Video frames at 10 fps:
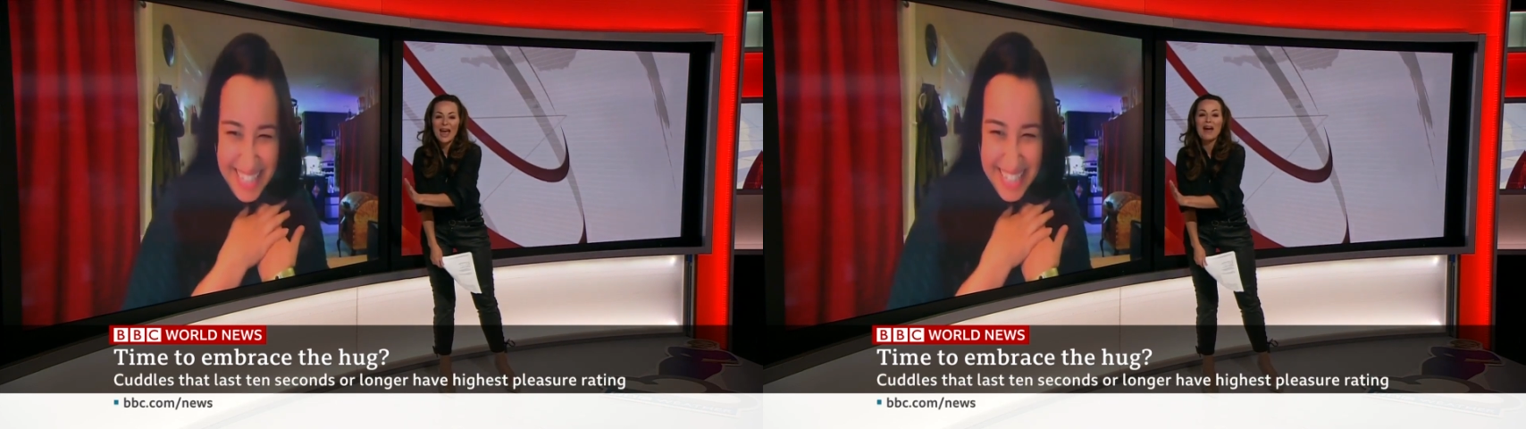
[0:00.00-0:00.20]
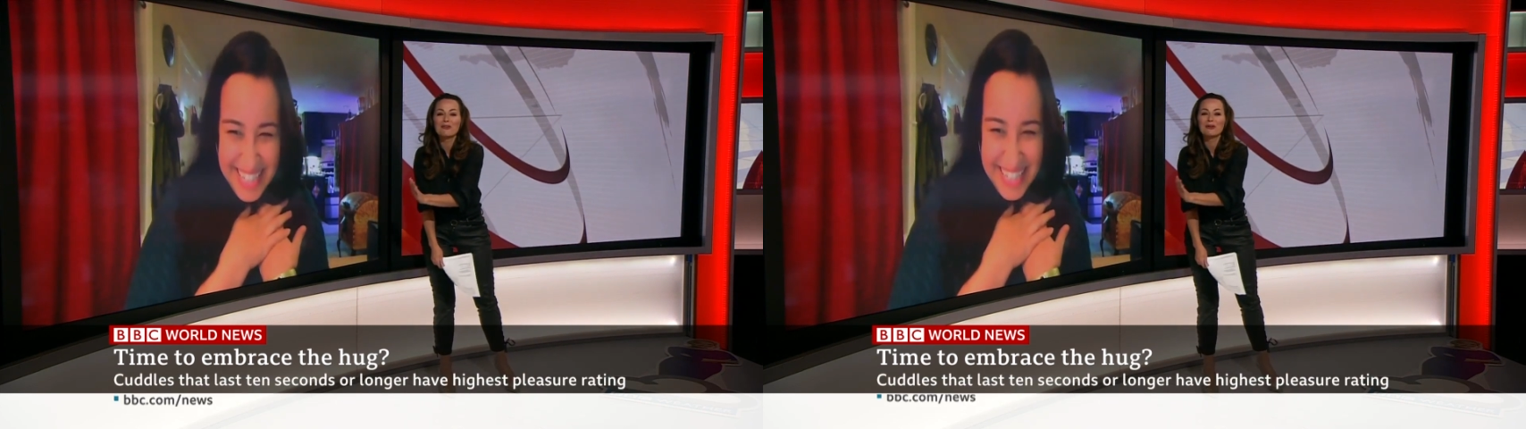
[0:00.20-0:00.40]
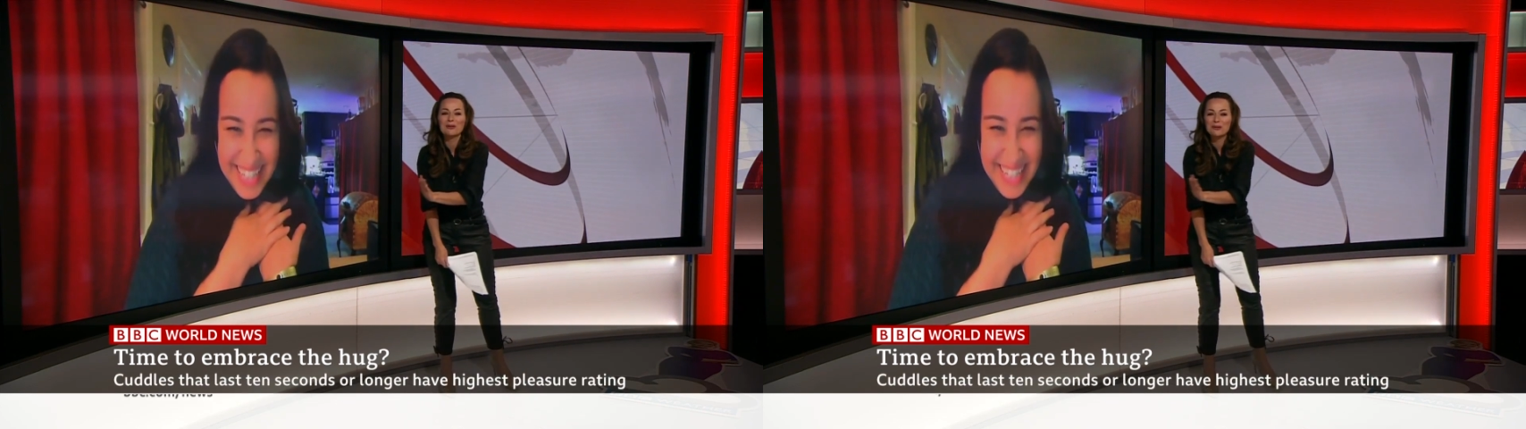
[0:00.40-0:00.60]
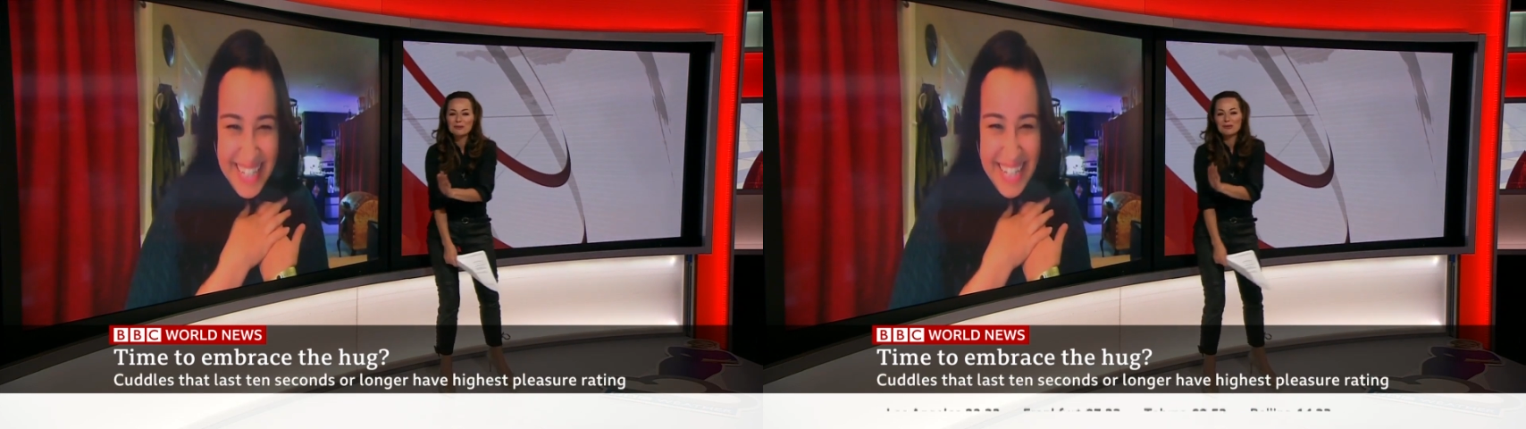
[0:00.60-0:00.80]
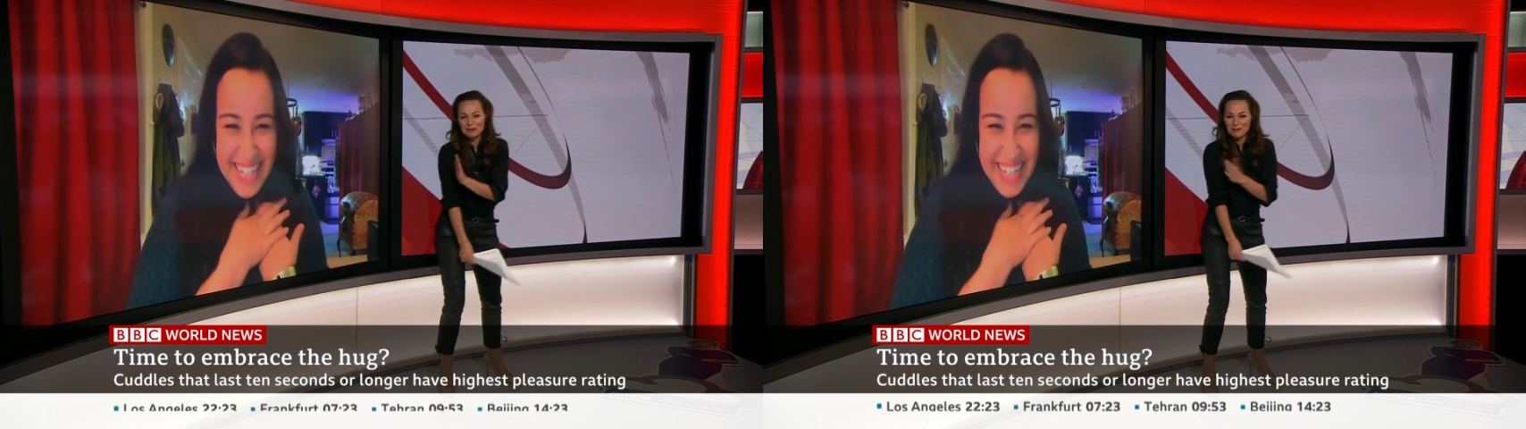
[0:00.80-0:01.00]
Carol
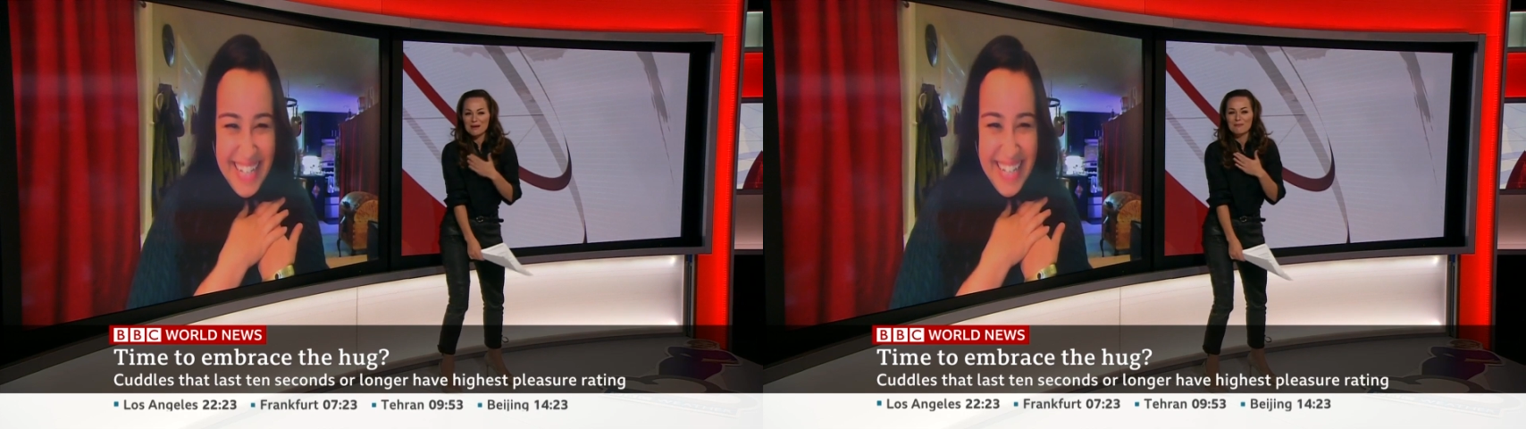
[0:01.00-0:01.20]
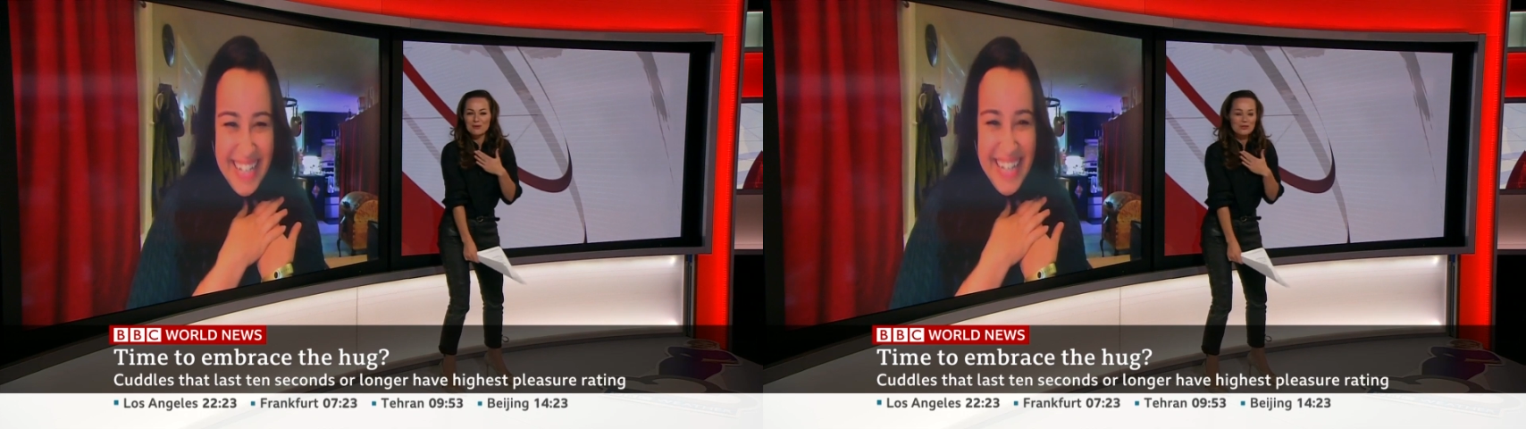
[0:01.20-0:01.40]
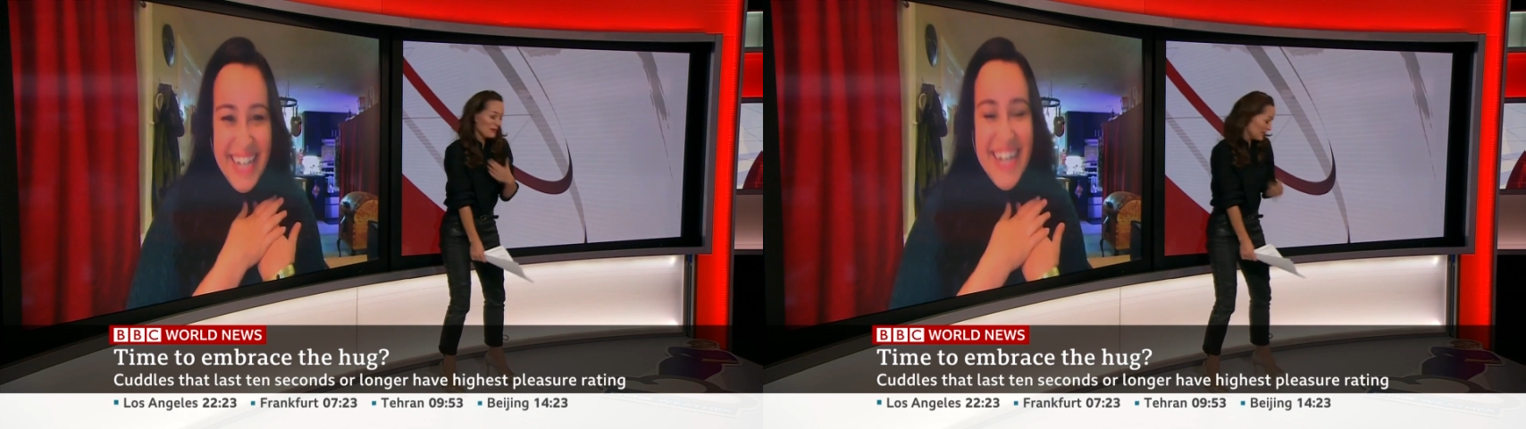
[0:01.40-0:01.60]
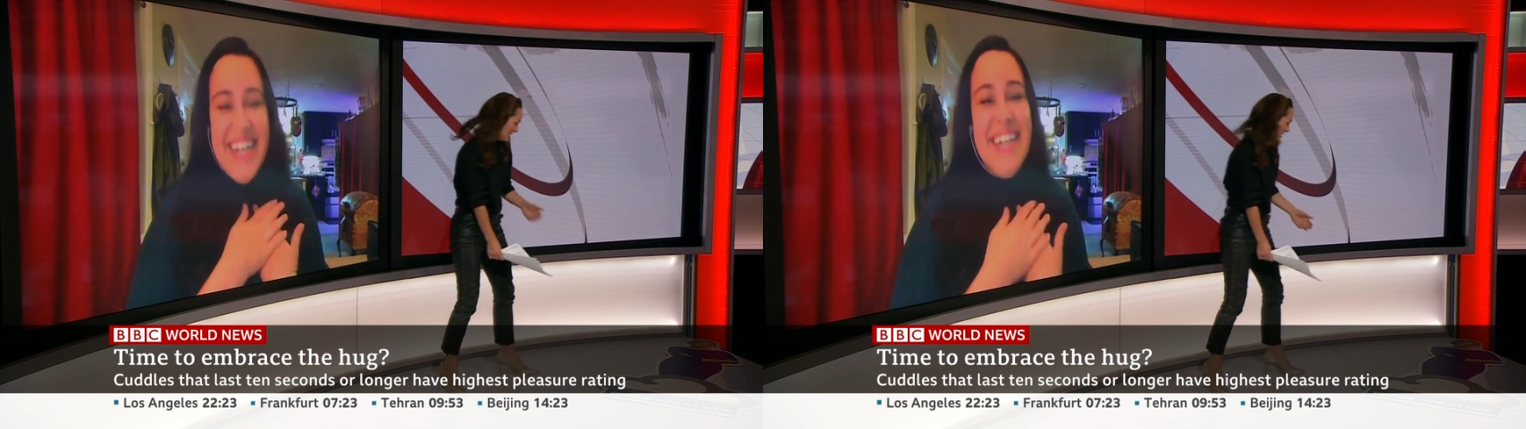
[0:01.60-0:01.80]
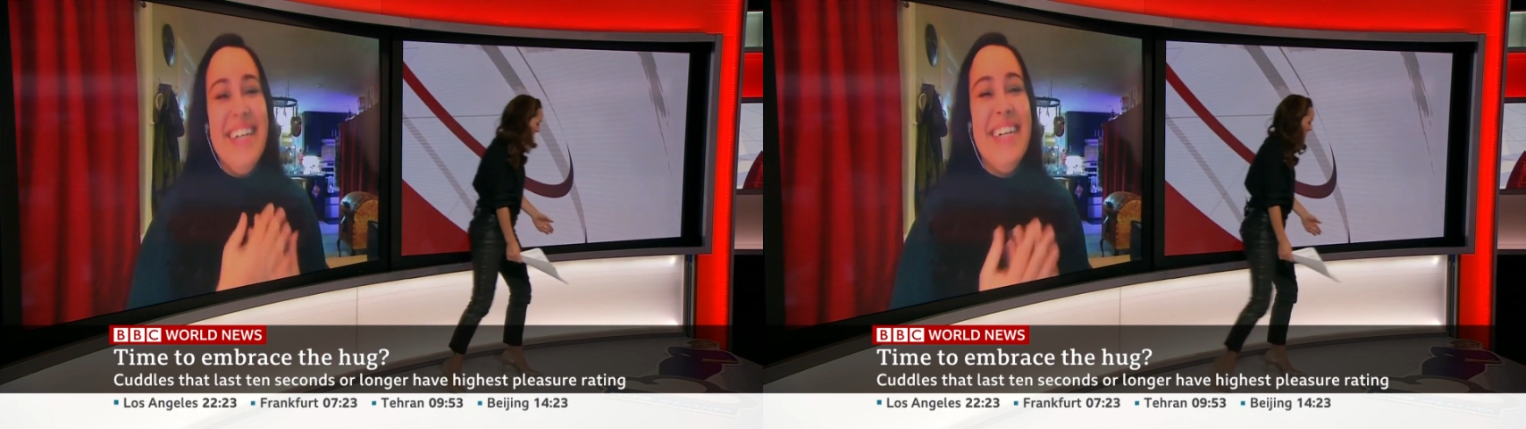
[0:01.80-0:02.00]
with my with my
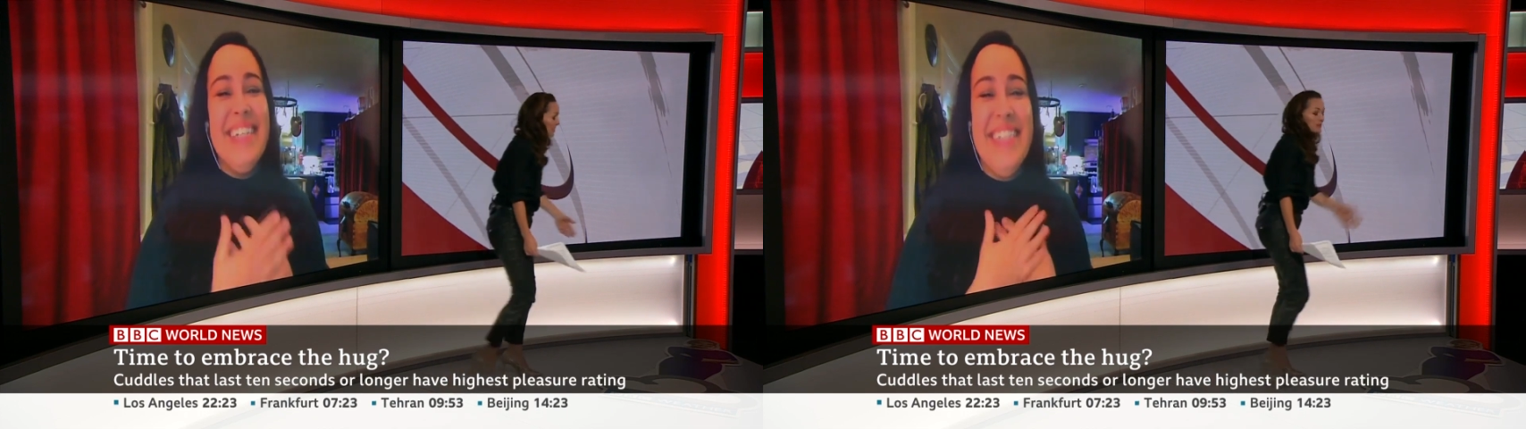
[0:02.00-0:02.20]
touch.